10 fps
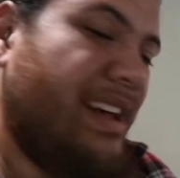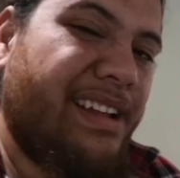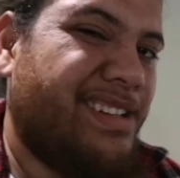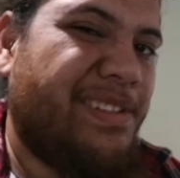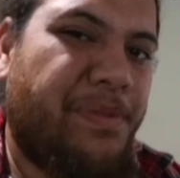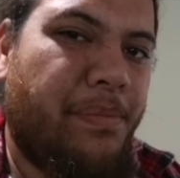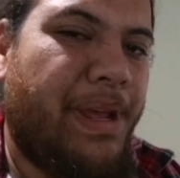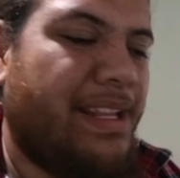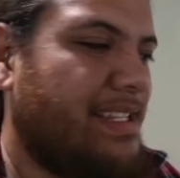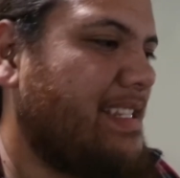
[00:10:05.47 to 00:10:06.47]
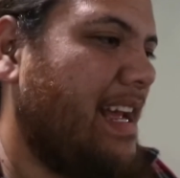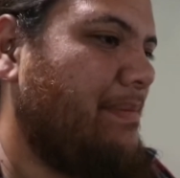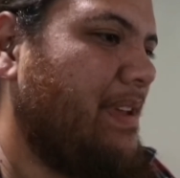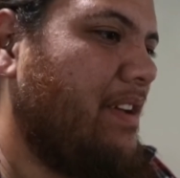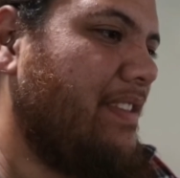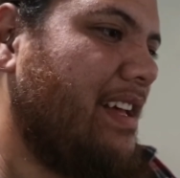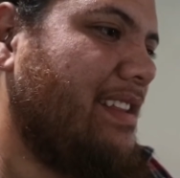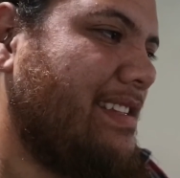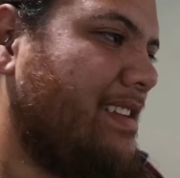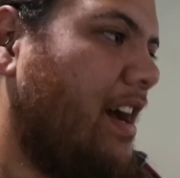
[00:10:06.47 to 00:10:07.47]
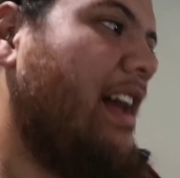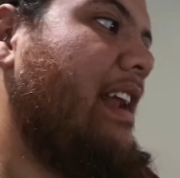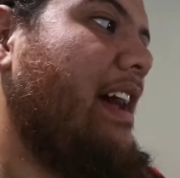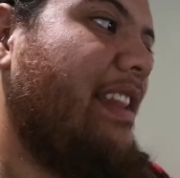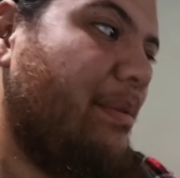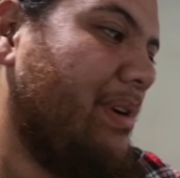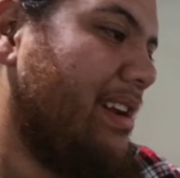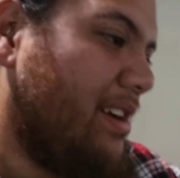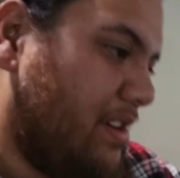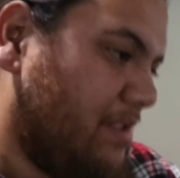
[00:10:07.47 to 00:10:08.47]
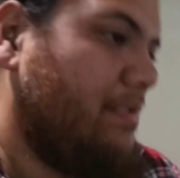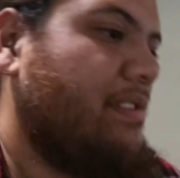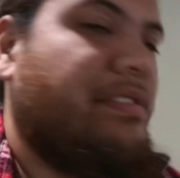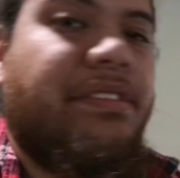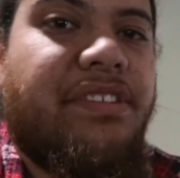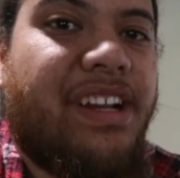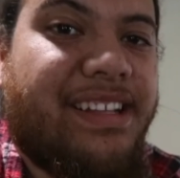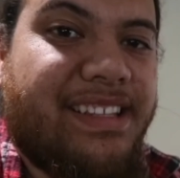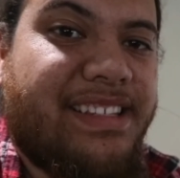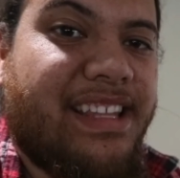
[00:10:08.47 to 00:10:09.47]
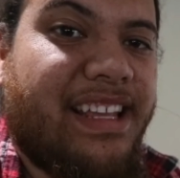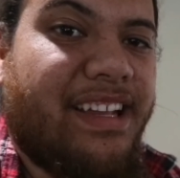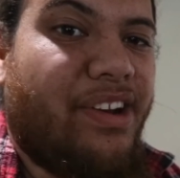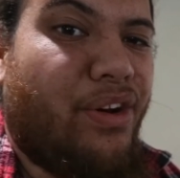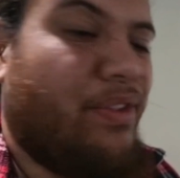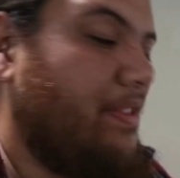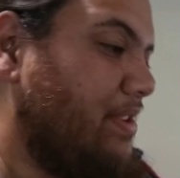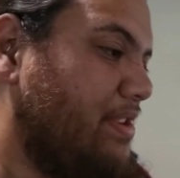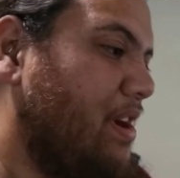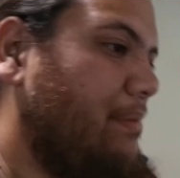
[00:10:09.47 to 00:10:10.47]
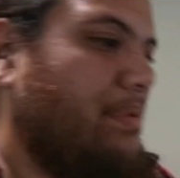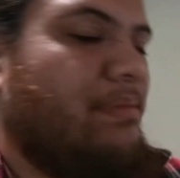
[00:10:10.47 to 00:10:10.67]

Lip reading: And just repeat the same thing on the other side, and then we're gonna go chuck this thing on the top.